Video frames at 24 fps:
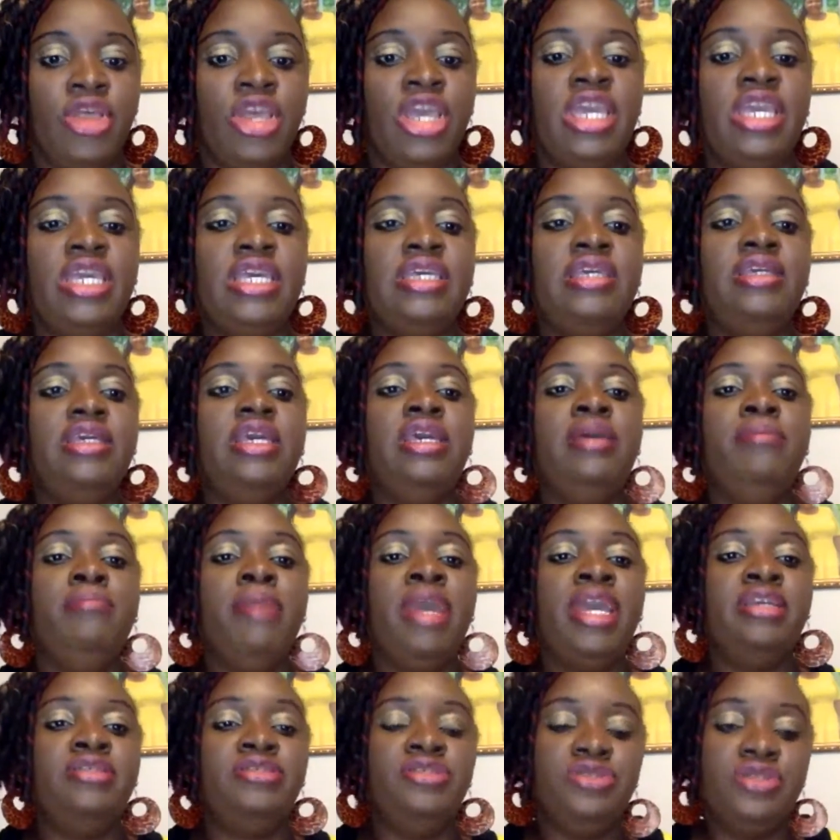It
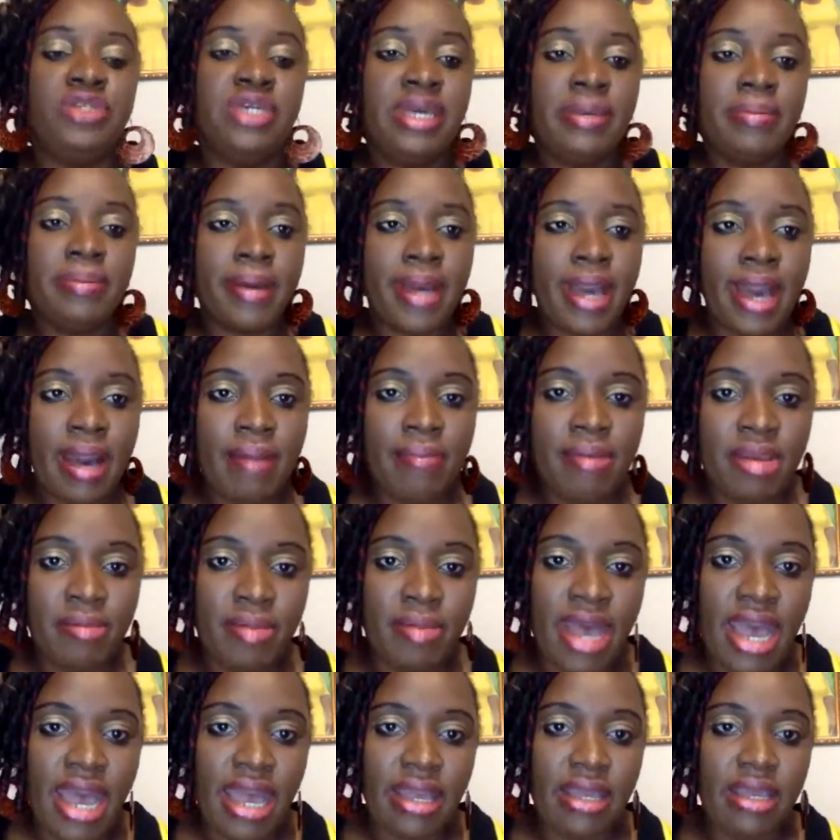makes you keep coming
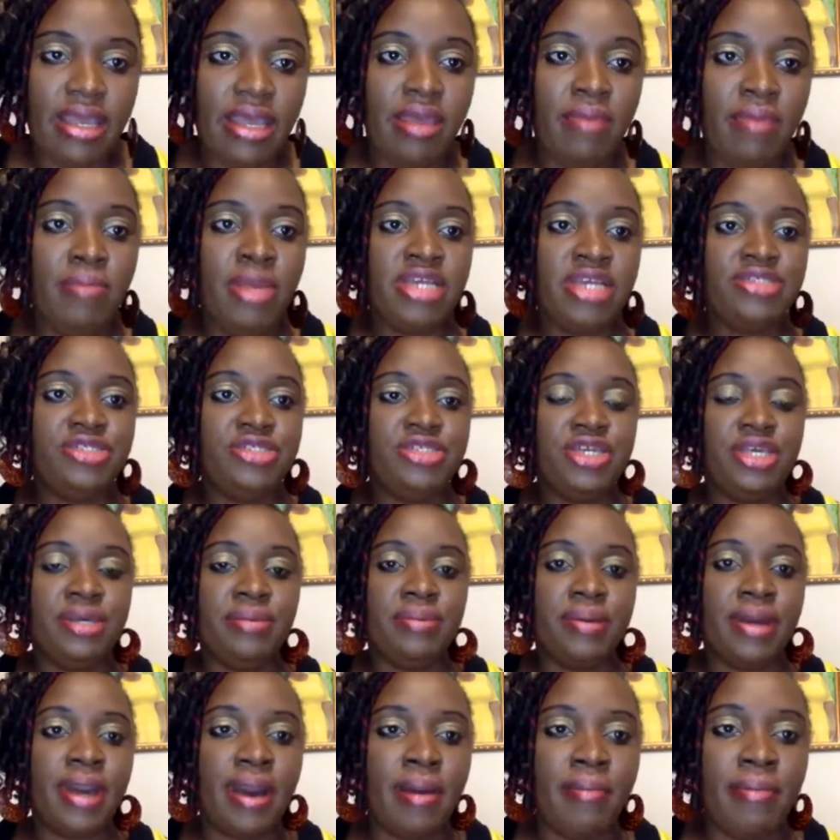back. It makes you
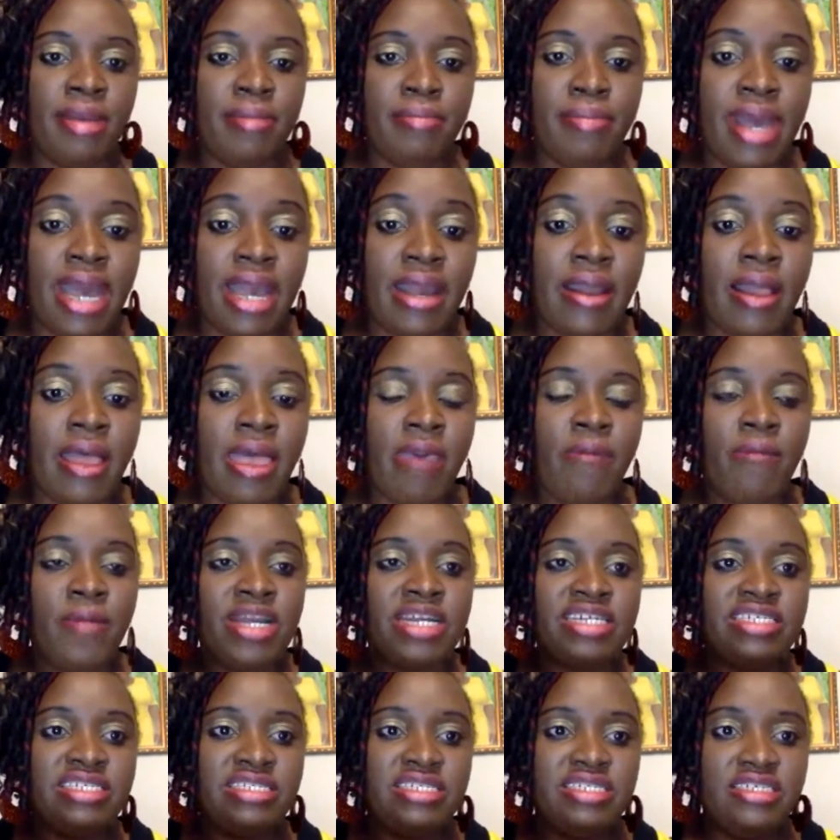keep coming back
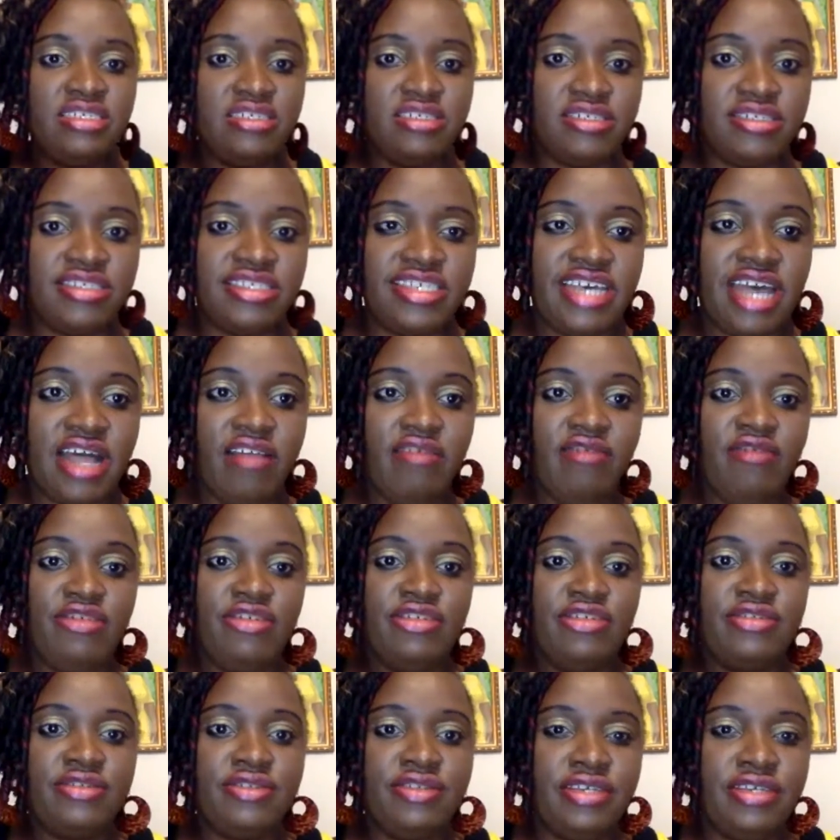because they are telling you
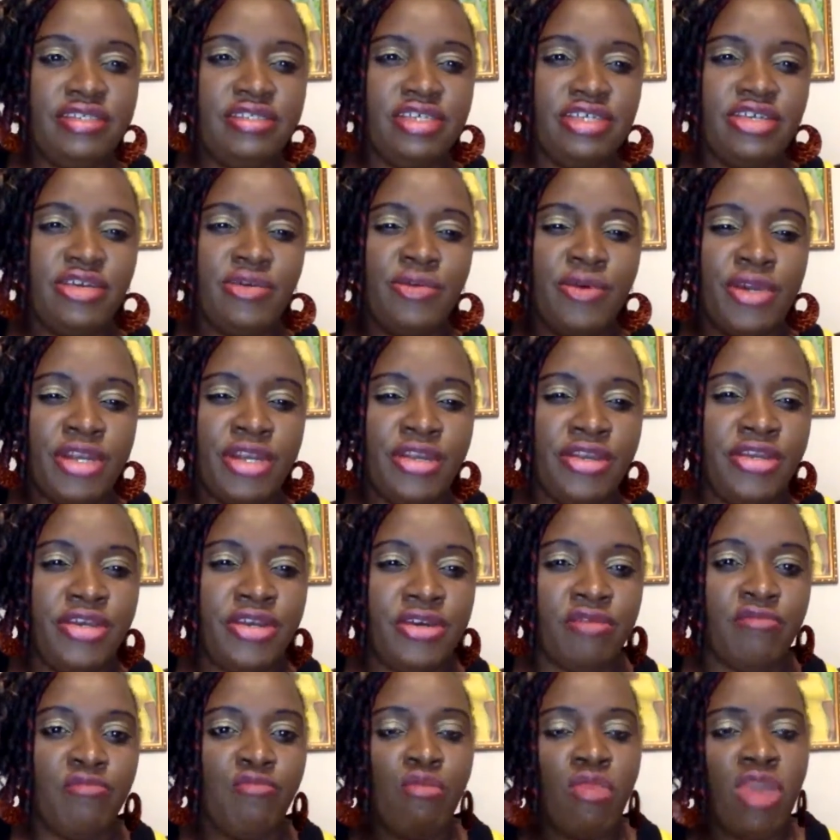the things that you want to
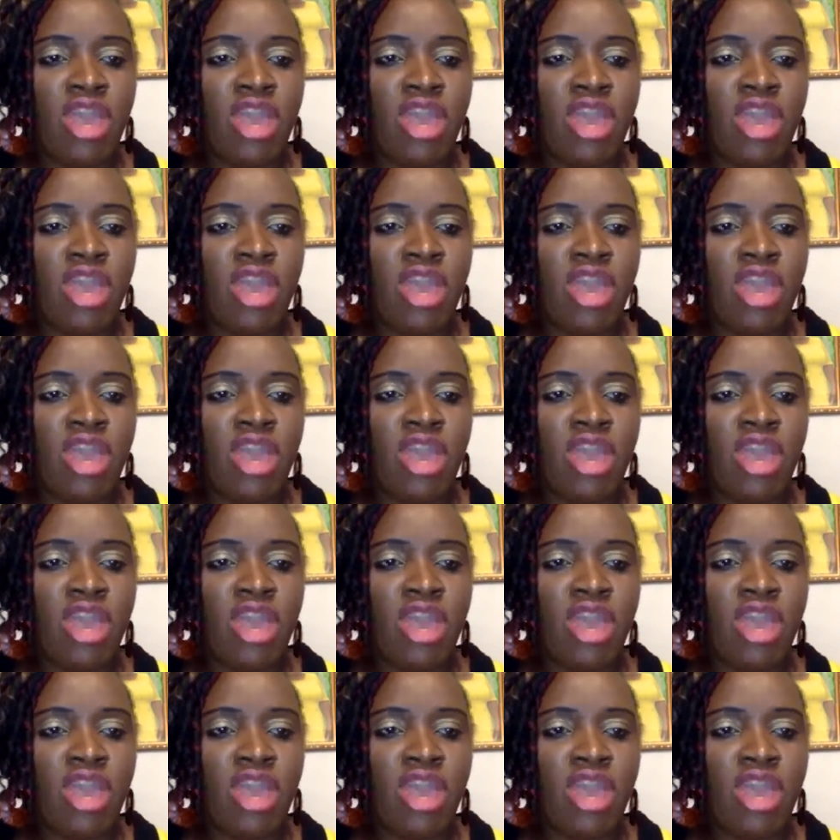hear.